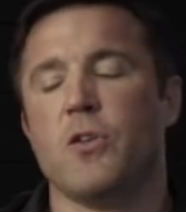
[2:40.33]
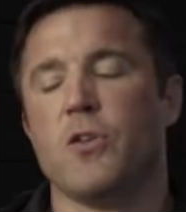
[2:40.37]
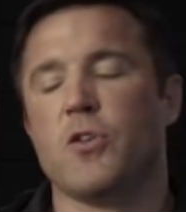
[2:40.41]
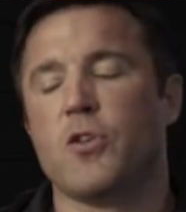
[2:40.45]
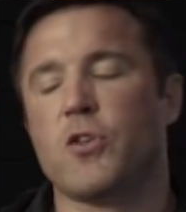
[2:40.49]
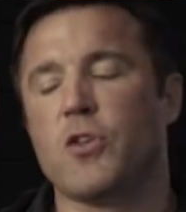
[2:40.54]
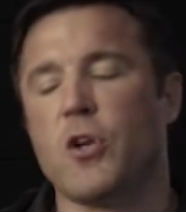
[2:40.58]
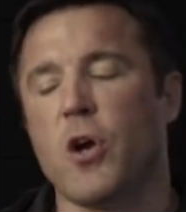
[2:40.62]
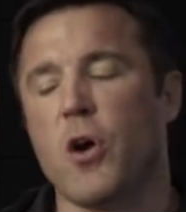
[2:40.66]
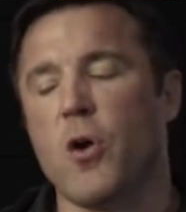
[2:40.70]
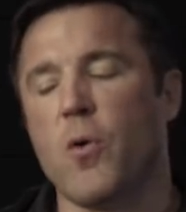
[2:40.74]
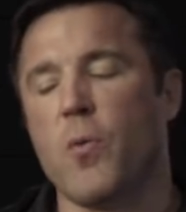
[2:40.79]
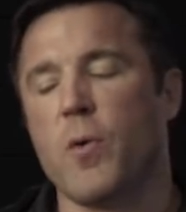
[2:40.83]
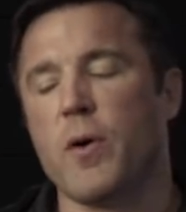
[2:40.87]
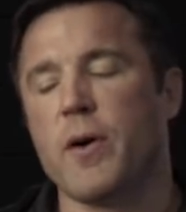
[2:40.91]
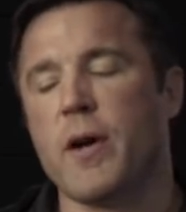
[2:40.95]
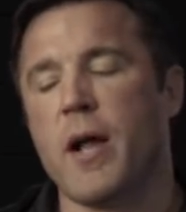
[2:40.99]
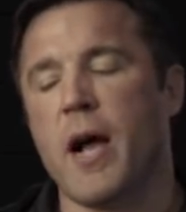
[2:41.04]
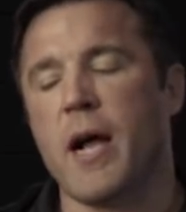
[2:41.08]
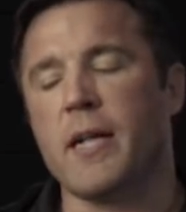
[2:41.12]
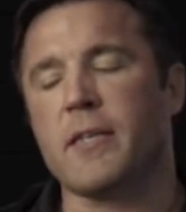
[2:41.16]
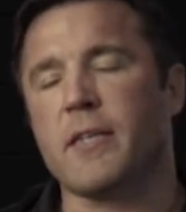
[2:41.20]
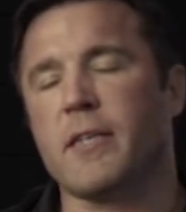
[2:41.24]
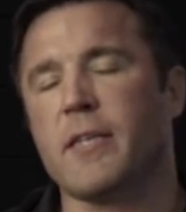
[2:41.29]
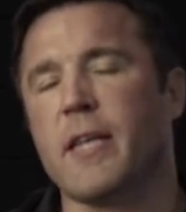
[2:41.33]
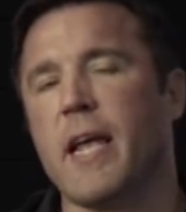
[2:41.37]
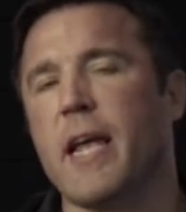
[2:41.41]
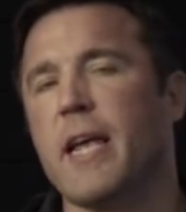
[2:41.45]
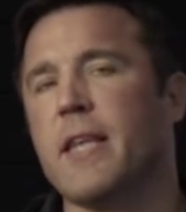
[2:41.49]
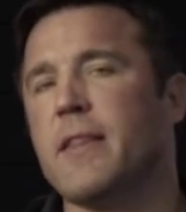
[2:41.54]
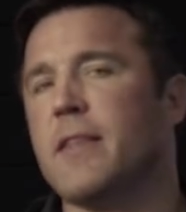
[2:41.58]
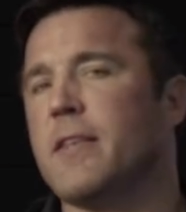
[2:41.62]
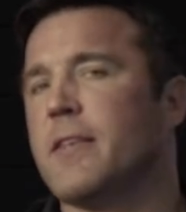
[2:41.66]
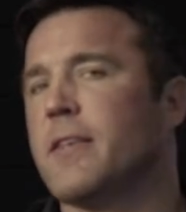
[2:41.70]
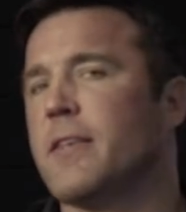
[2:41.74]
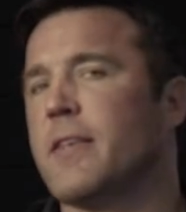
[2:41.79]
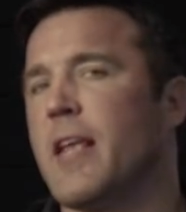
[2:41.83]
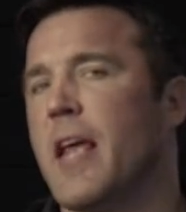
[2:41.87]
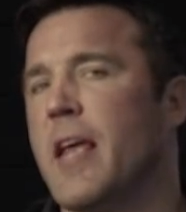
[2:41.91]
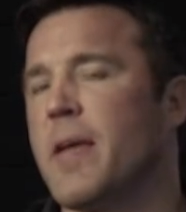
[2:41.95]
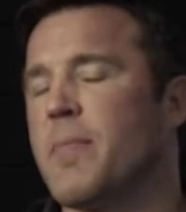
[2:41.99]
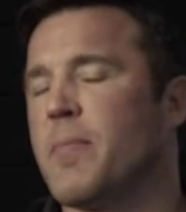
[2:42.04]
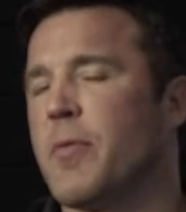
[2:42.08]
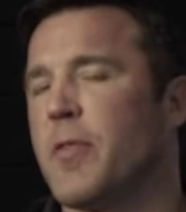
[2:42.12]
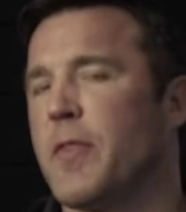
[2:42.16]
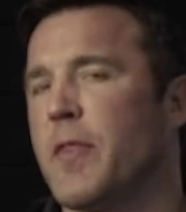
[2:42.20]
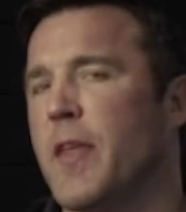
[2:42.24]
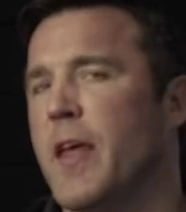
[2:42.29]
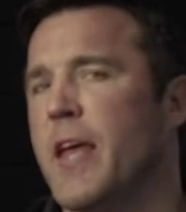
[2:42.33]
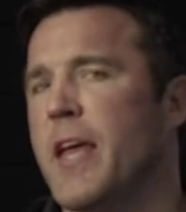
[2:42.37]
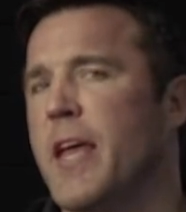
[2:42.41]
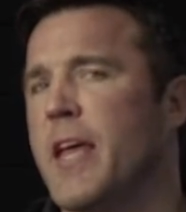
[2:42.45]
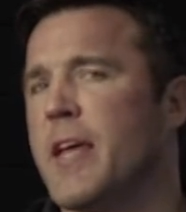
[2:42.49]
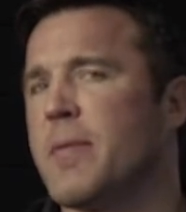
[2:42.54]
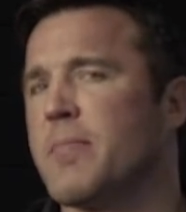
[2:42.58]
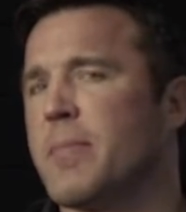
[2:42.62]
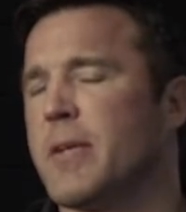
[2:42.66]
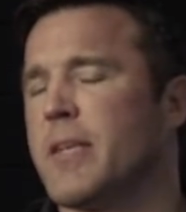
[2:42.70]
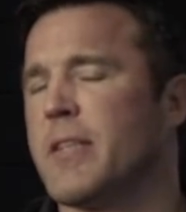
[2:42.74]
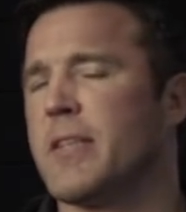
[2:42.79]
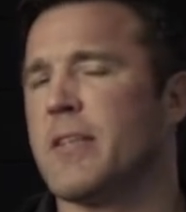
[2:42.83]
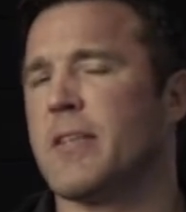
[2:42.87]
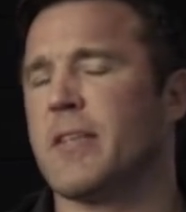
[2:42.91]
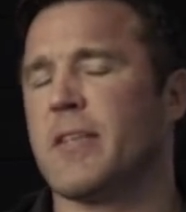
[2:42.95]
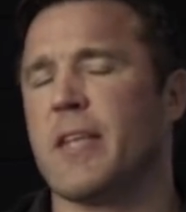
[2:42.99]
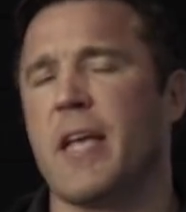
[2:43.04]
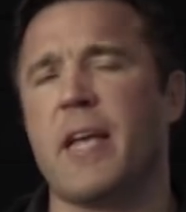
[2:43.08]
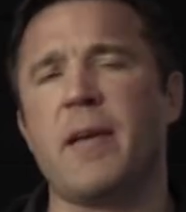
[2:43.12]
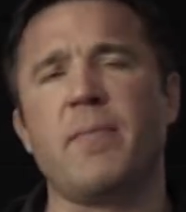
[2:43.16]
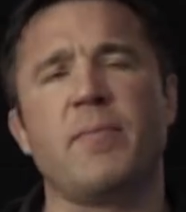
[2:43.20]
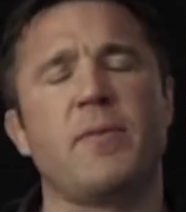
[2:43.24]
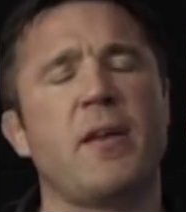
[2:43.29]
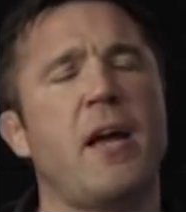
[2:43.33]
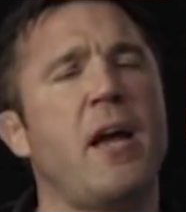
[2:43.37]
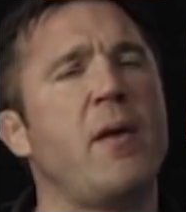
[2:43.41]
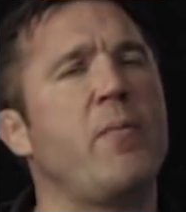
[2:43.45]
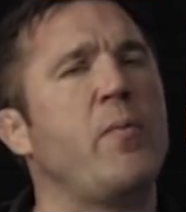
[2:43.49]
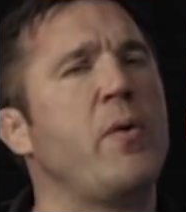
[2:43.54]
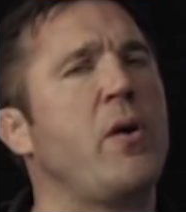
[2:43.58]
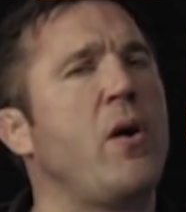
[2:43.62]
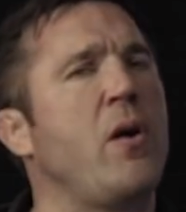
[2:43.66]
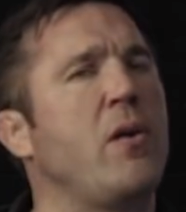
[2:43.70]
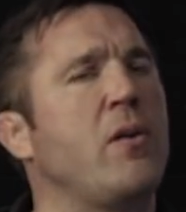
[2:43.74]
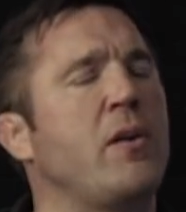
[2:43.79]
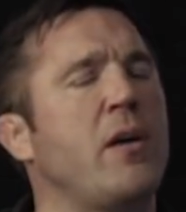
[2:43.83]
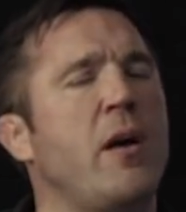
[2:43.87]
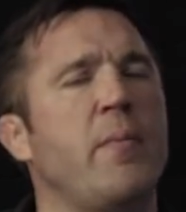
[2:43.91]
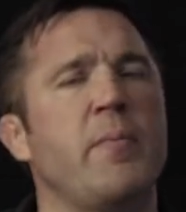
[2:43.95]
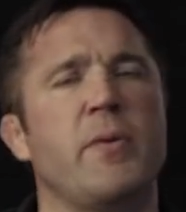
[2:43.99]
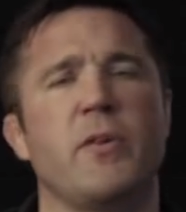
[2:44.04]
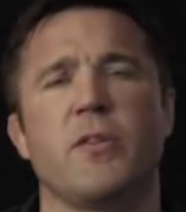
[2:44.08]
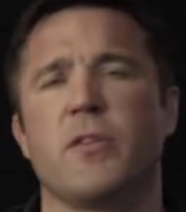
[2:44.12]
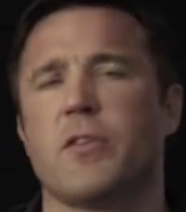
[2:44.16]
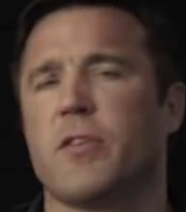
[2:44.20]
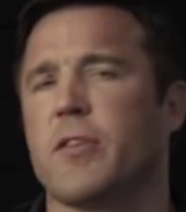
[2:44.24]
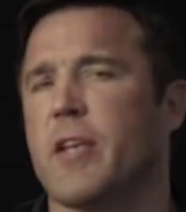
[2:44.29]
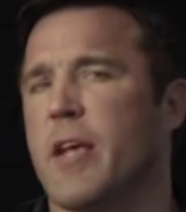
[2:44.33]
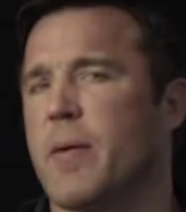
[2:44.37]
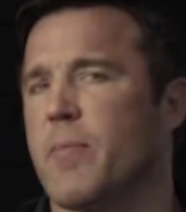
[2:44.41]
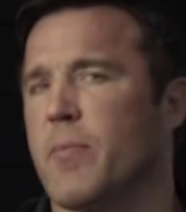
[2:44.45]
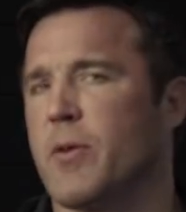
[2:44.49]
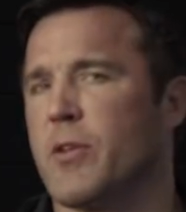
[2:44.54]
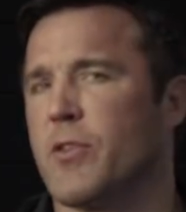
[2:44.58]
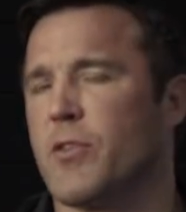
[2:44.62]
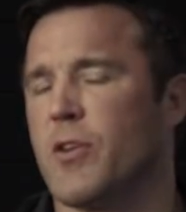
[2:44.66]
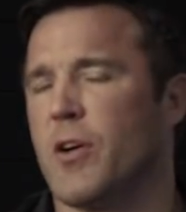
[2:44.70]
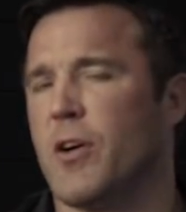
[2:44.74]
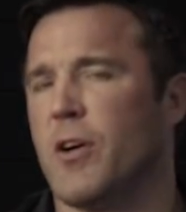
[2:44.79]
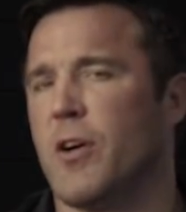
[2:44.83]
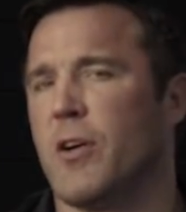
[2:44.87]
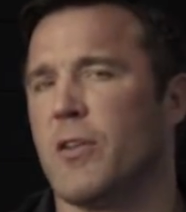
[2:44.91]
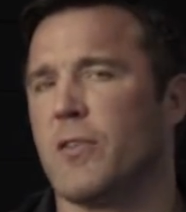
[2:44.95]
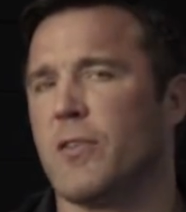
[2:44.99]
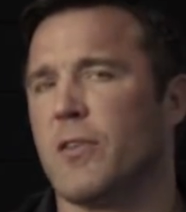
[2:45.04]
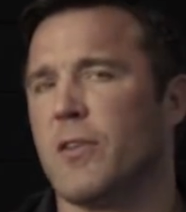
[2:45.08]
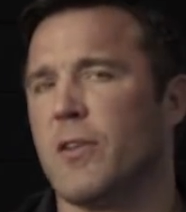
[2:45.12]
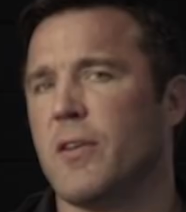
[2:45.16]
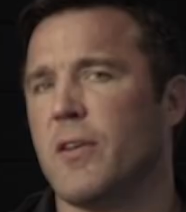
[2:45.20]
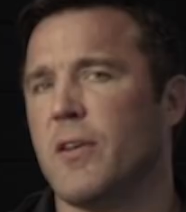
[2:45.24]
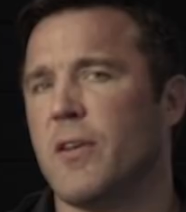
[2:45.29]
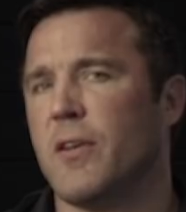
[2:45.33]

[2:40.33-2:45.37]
So we're not saying the same thing, but at the same time, we are coming to the same result.